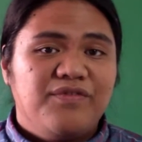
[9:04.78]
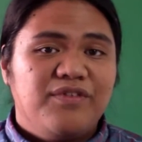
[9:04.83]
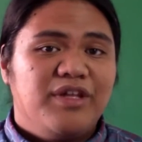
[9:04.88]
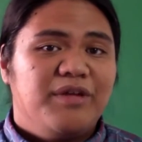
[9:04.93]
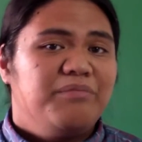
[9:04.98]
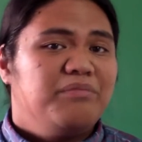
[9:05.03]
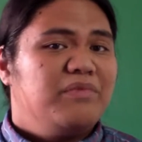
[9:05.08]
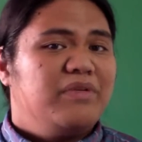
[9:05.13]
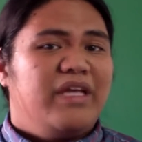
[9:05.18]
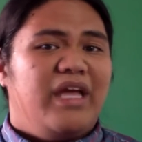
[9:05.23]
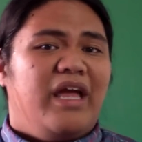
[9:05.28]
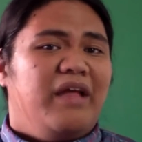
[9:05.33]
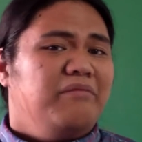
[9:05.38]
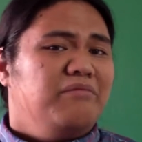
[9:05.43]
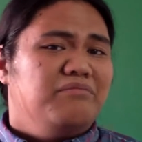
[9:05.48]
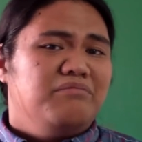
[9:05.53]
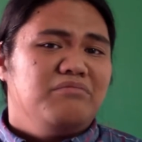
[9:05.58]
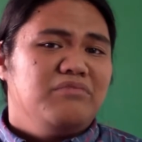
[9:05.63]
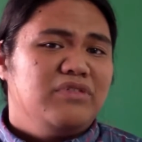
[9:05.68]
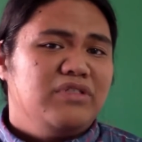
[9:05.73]
to flip
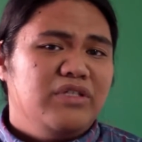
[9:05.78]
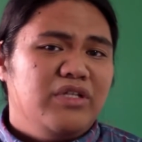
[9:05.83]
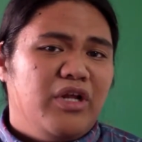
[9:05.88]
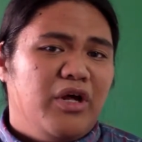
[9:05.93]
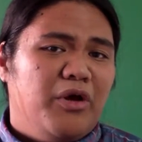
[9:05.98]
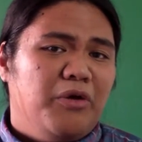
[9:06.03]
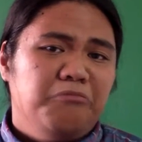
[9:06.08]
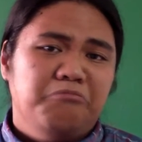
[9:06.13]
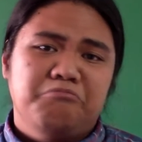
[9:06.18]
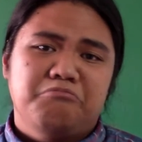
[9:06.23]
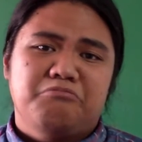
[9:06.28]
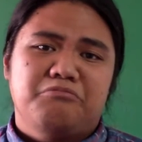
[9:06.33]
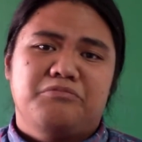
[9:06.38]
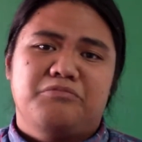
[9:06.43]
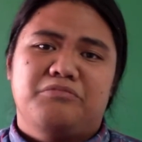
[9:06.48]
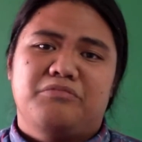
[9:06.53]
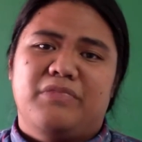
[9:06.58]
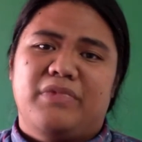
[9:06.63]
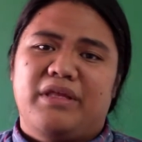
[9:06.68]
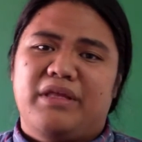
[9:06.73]
can,
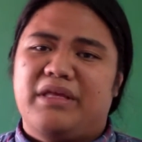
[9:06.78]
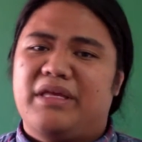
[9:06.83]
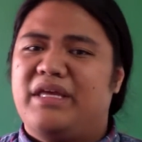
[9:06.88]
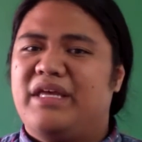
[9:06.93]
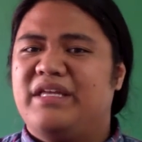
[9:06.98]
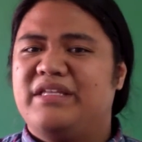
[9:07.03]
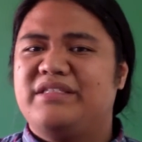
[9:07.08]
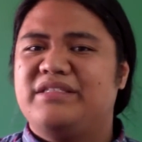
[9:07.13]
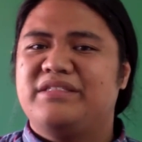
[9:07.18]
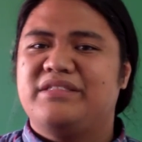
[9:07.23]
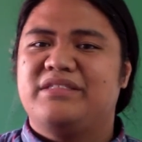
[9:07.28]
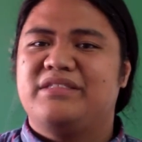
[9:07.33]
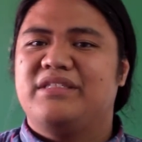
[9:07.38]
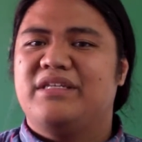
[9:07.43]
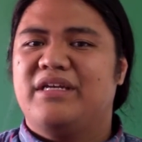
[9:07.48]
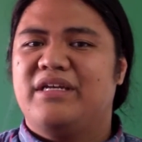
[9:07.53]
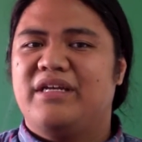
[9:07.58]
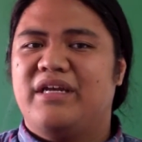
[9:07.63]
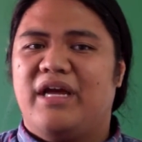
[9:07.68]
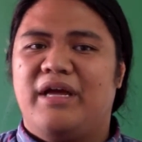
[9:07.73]
it's